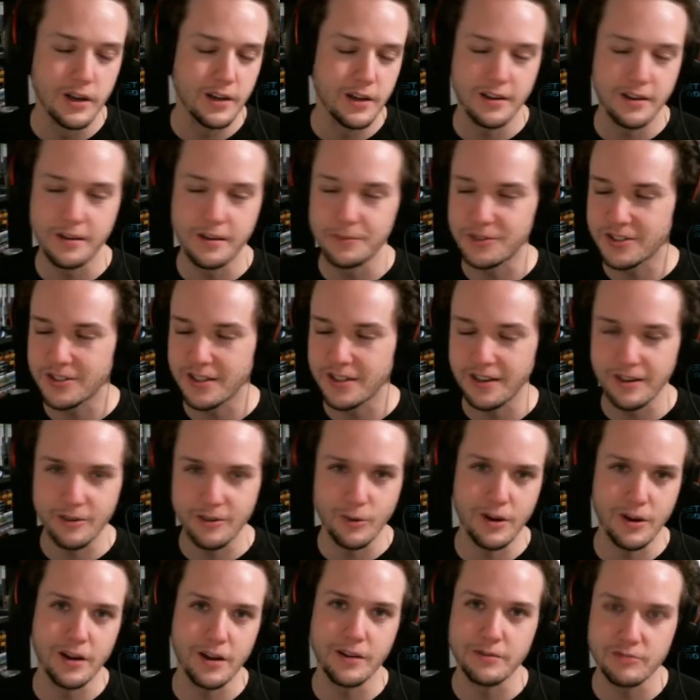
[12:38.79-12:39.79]
I'm just like,
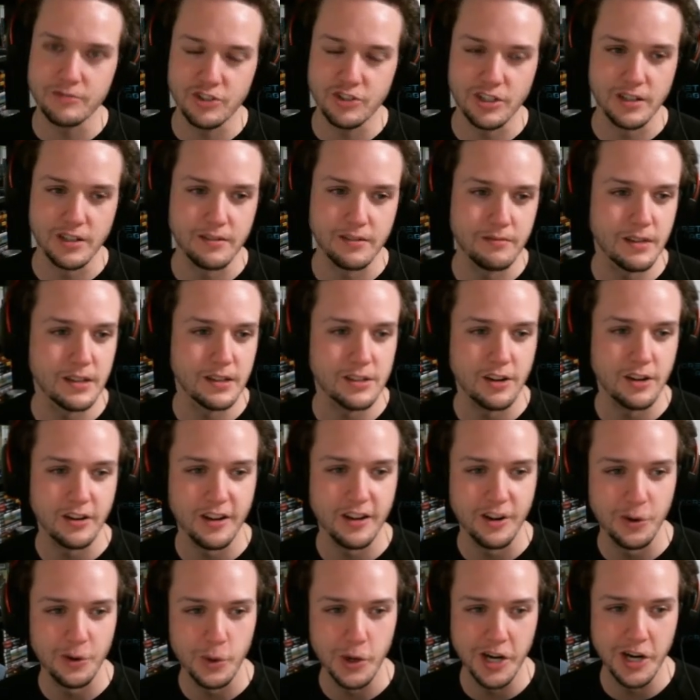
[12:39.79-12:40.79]
well, shit, that's not
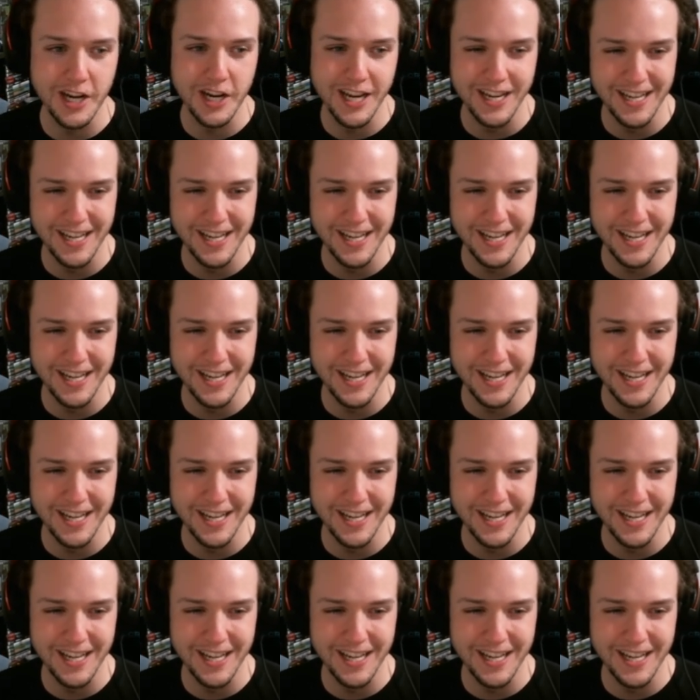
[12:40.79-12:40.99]
going to work.